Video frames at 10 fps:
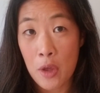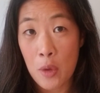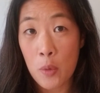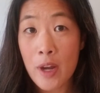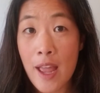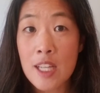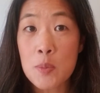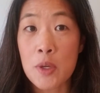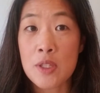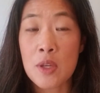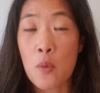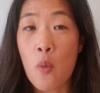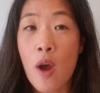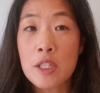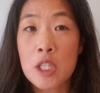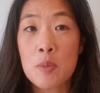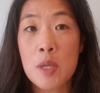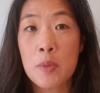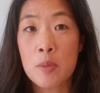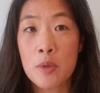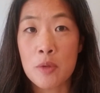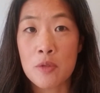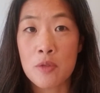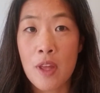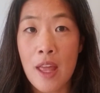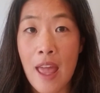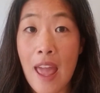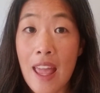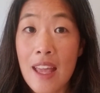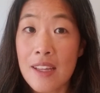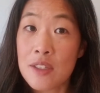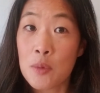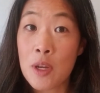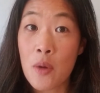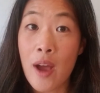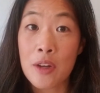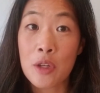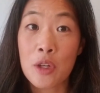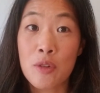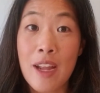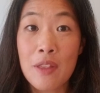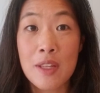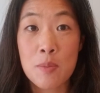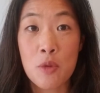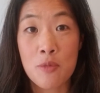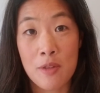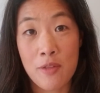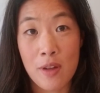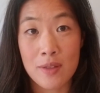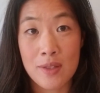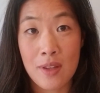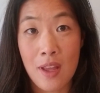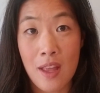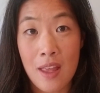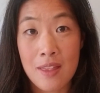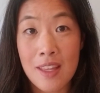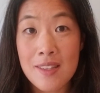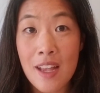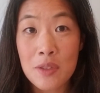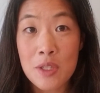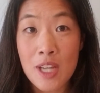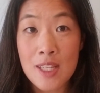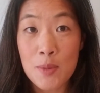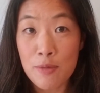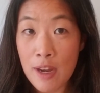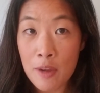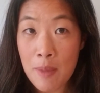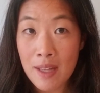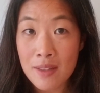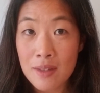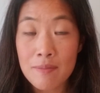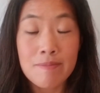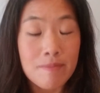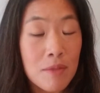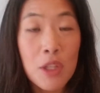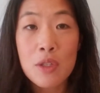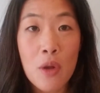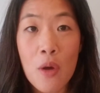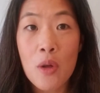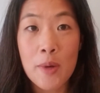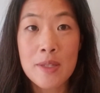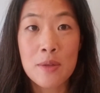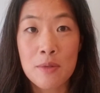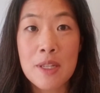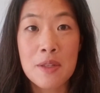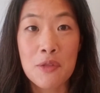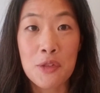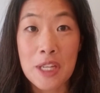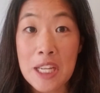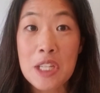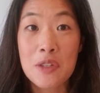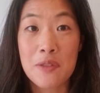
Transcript: We're experts in watching people move, and we know how to correct these movement faults. These exercises we recommend, there's always a reason for each of